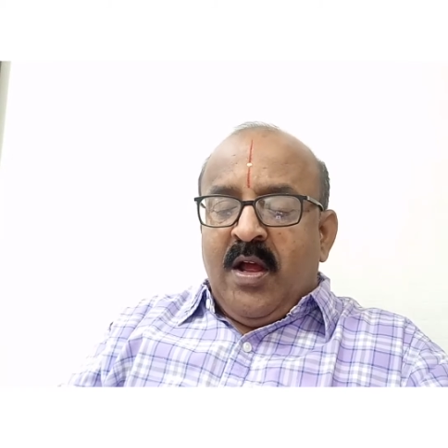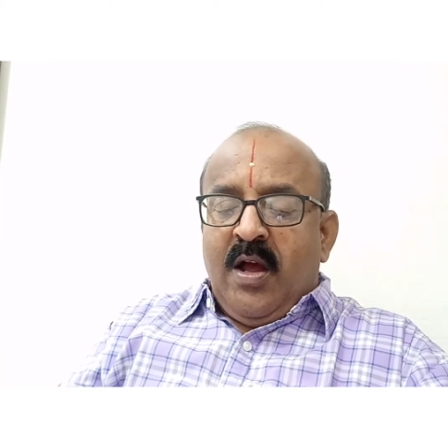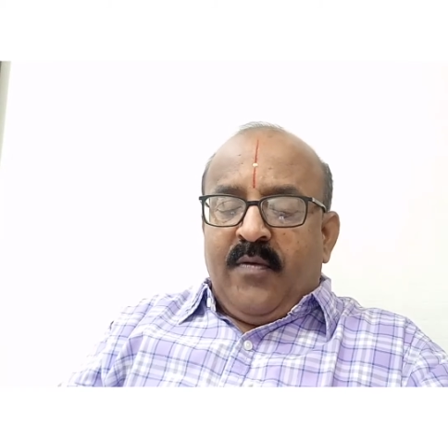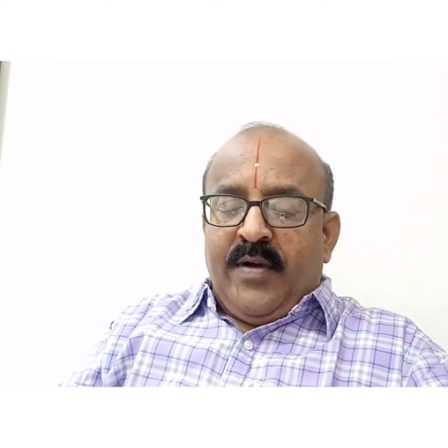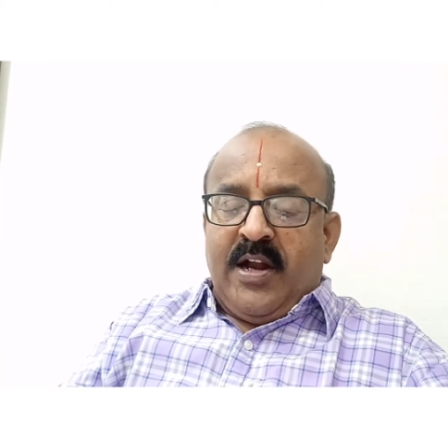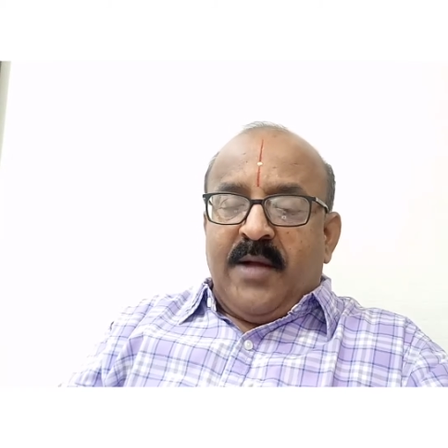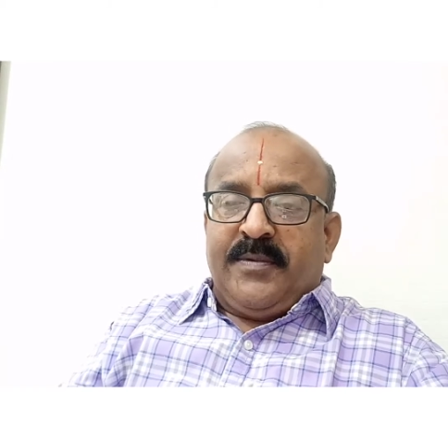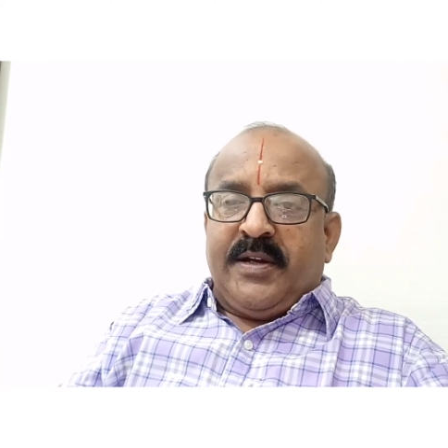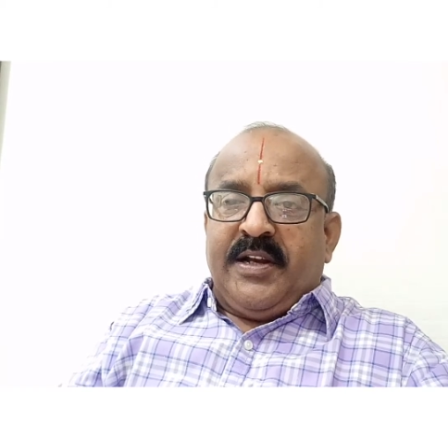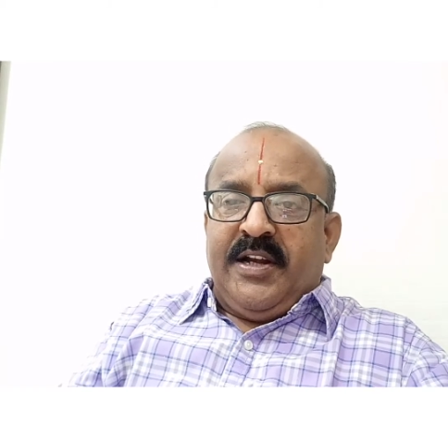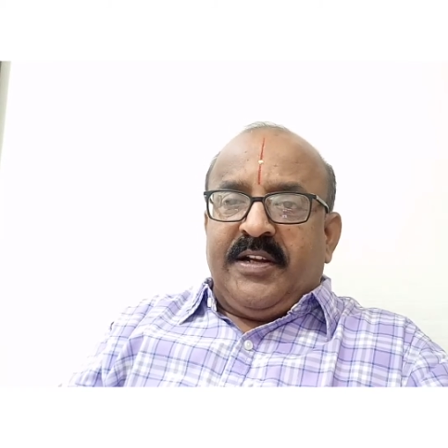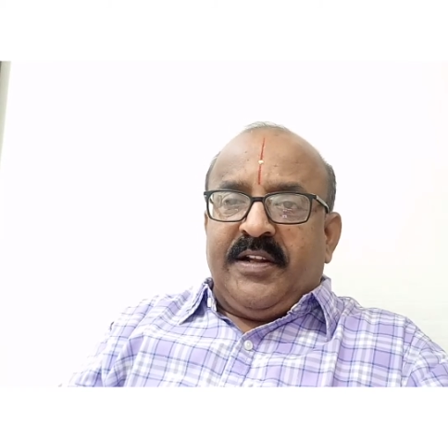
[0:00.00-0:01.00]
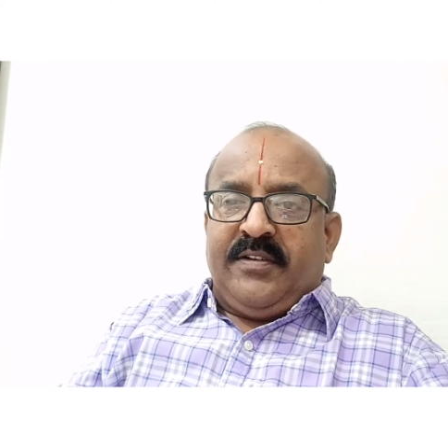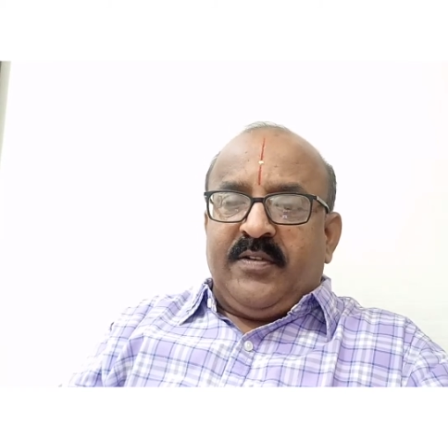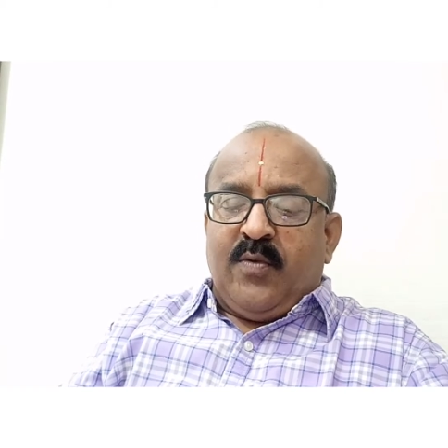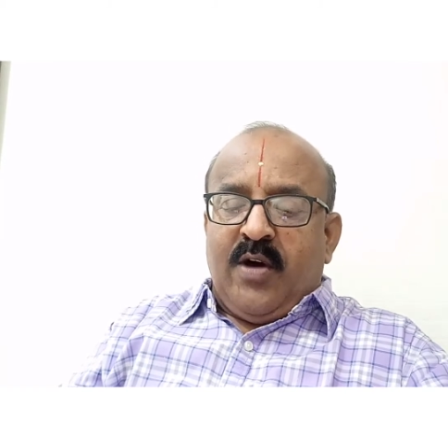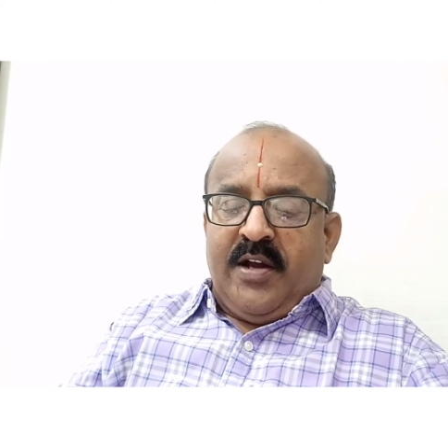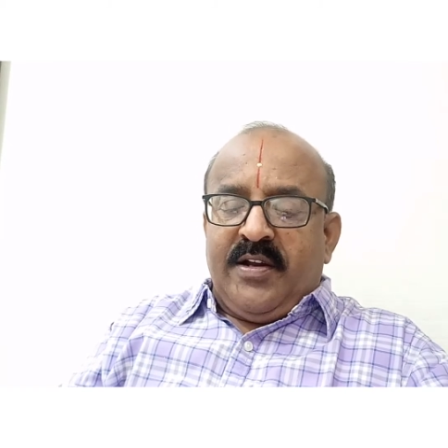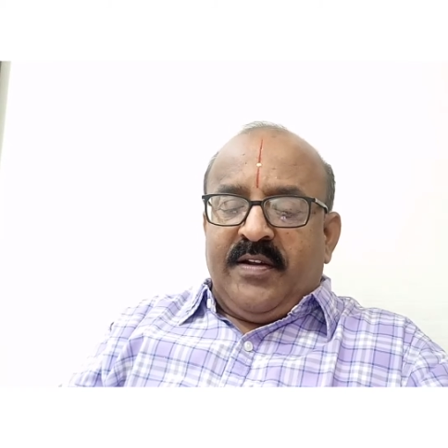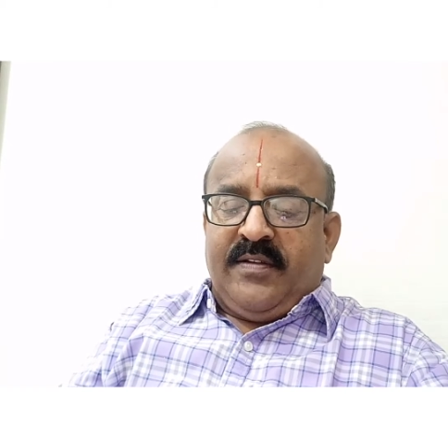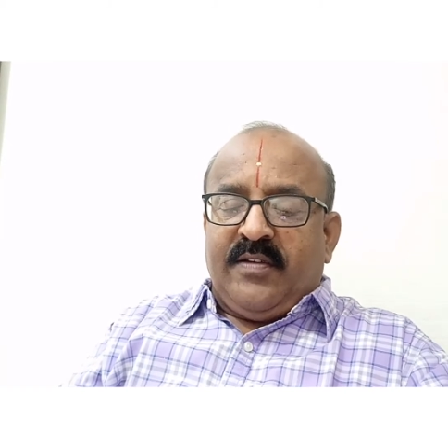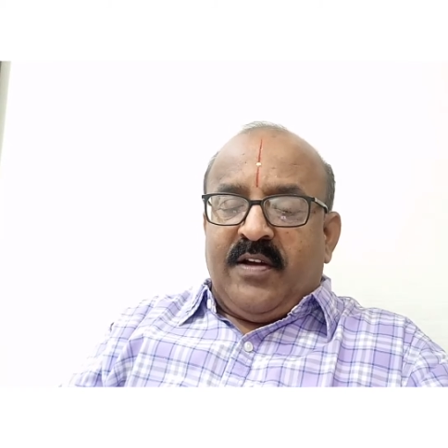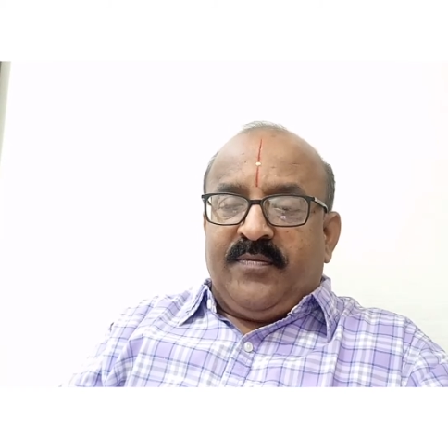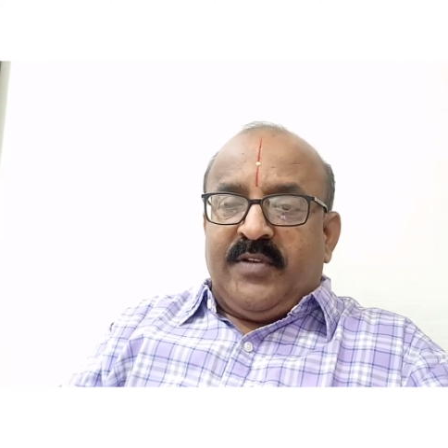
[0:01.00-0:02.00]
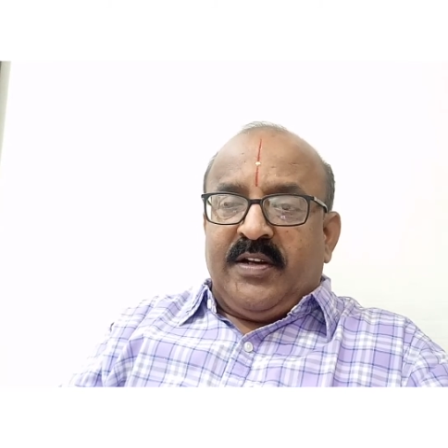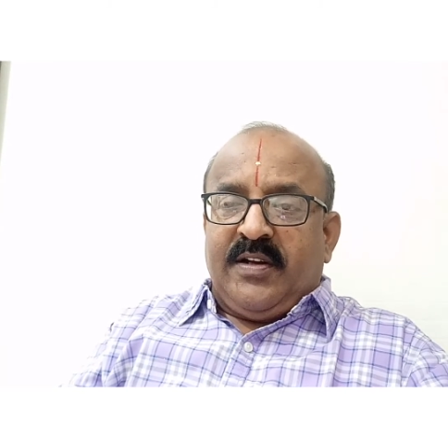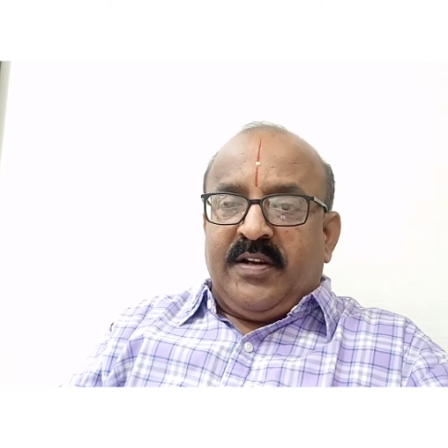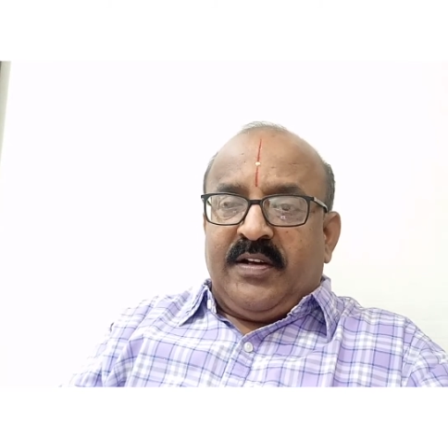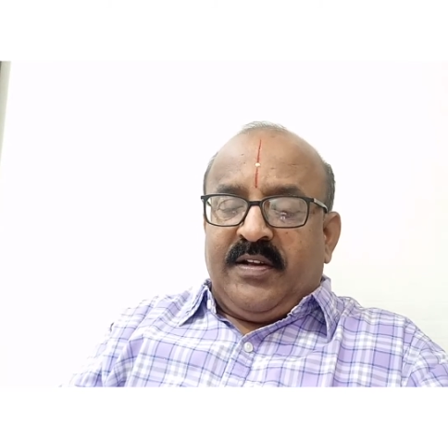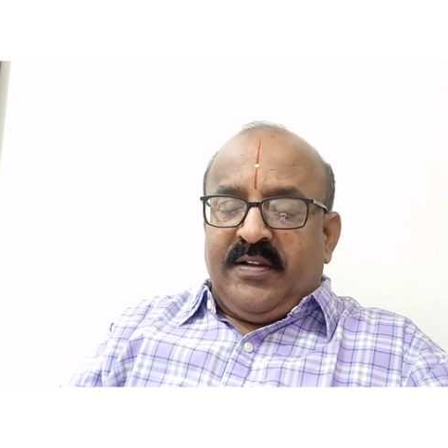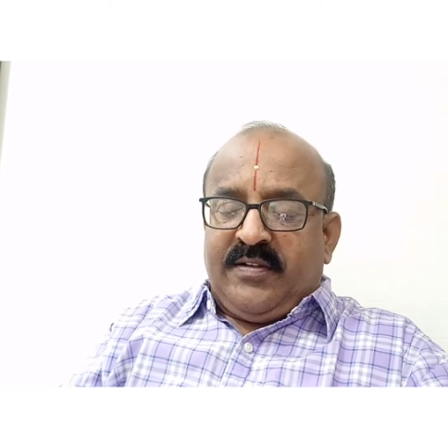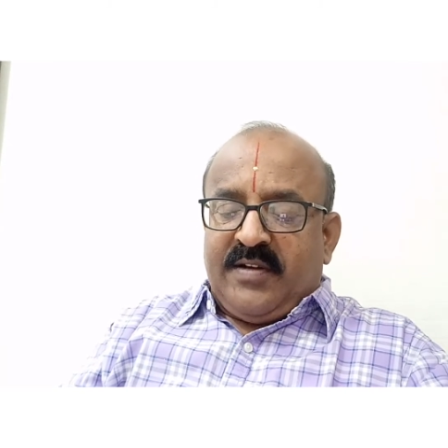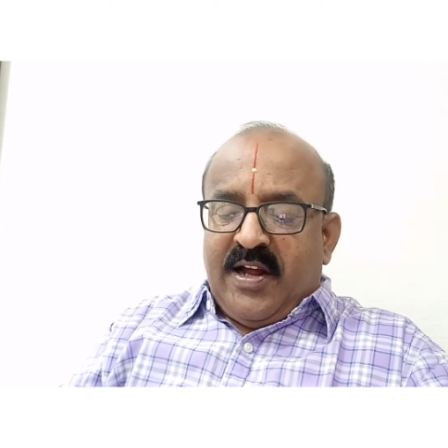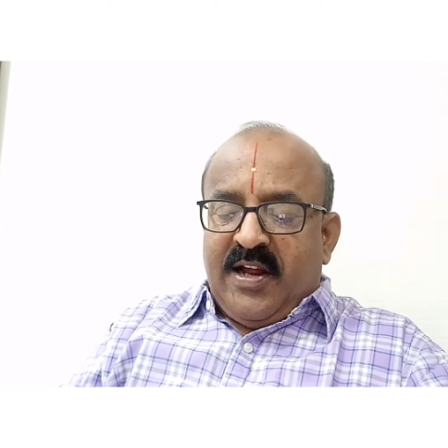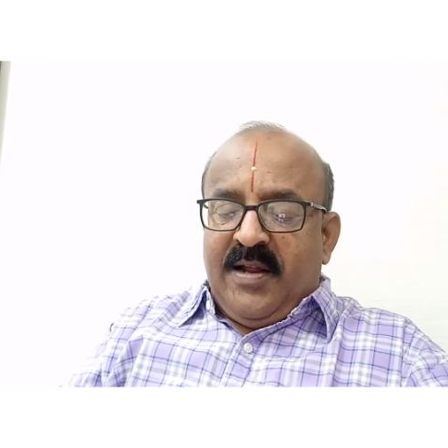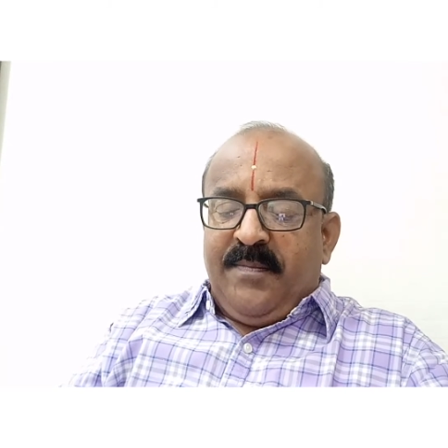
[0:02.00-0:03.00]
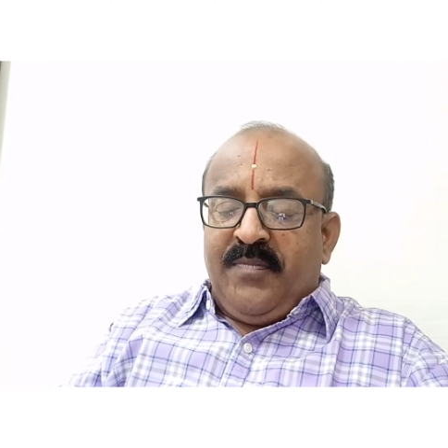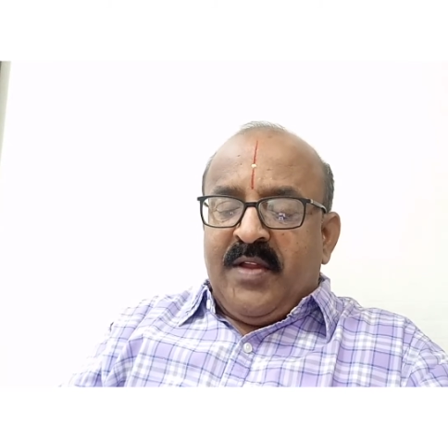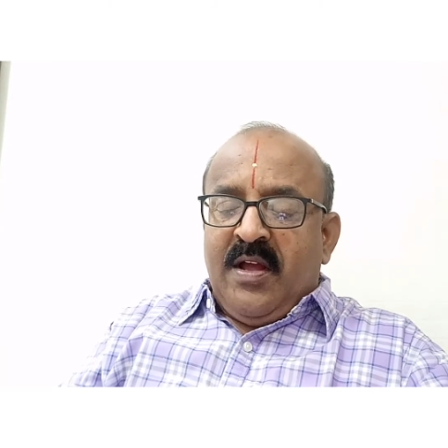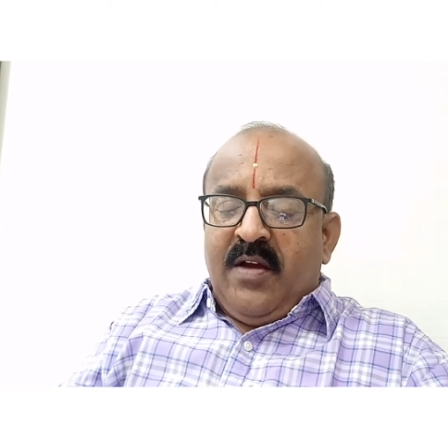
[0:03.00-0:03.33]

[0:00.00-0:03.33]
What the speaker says: one of the greatest warriors of this time,